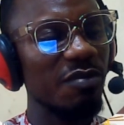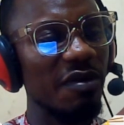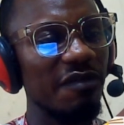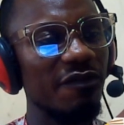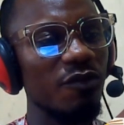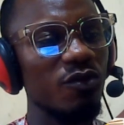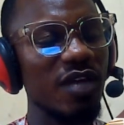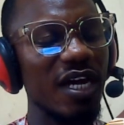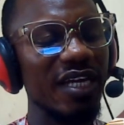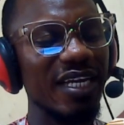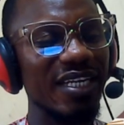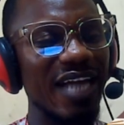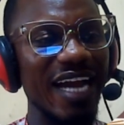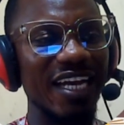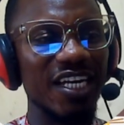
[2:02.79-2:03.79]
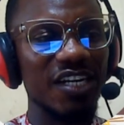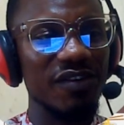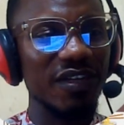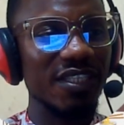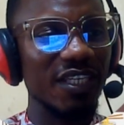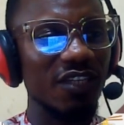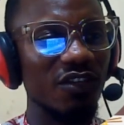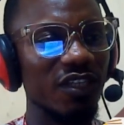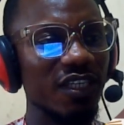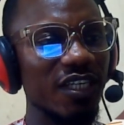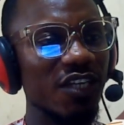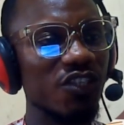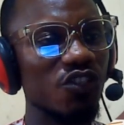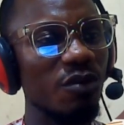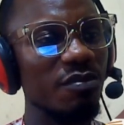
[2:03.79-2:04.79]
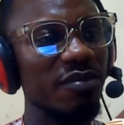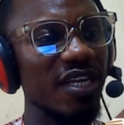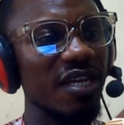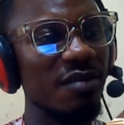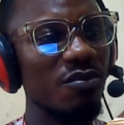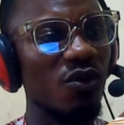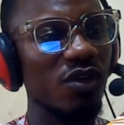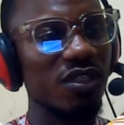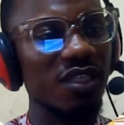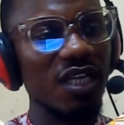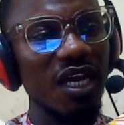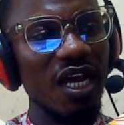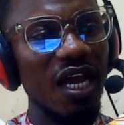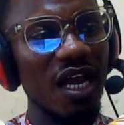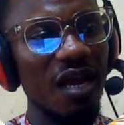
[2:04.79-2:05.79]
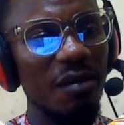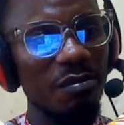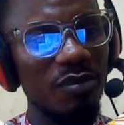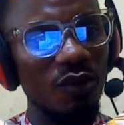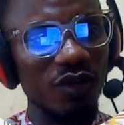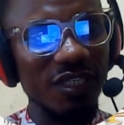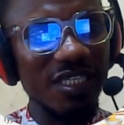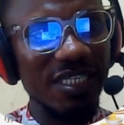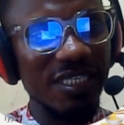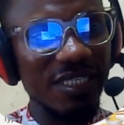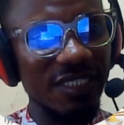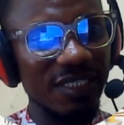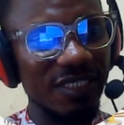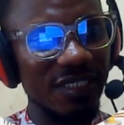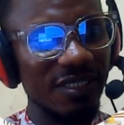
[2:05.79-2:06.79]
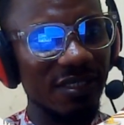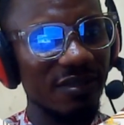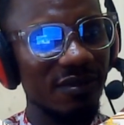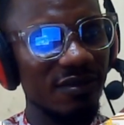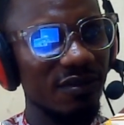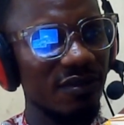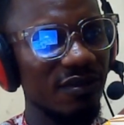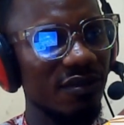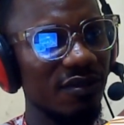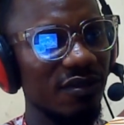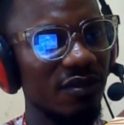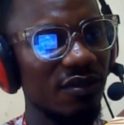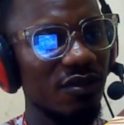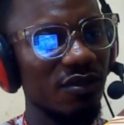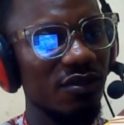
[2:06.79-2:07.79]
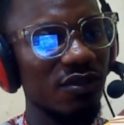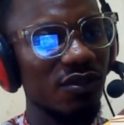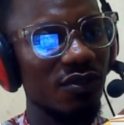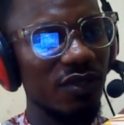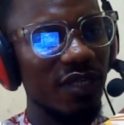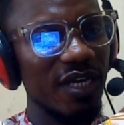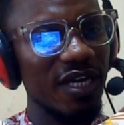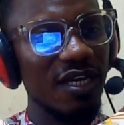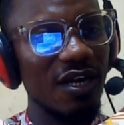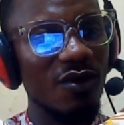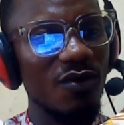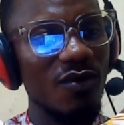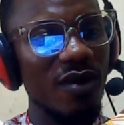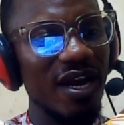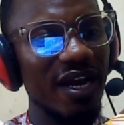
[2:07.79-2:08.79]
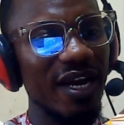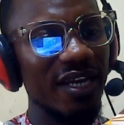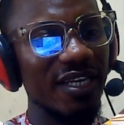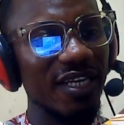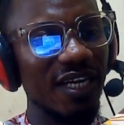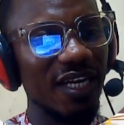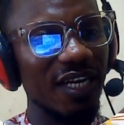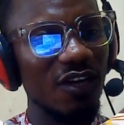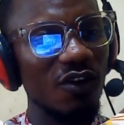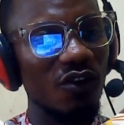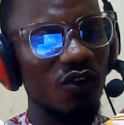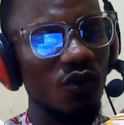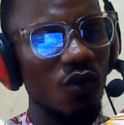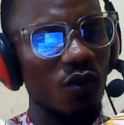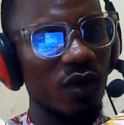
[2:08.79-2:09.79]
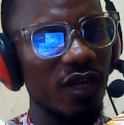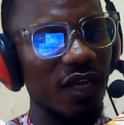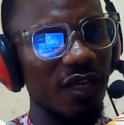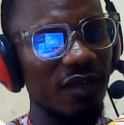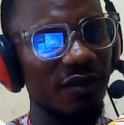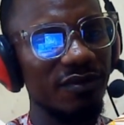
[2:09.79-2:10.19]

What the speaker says: my folder that I created on the desktop, name was employees. So then I'll go ahead and click on OK.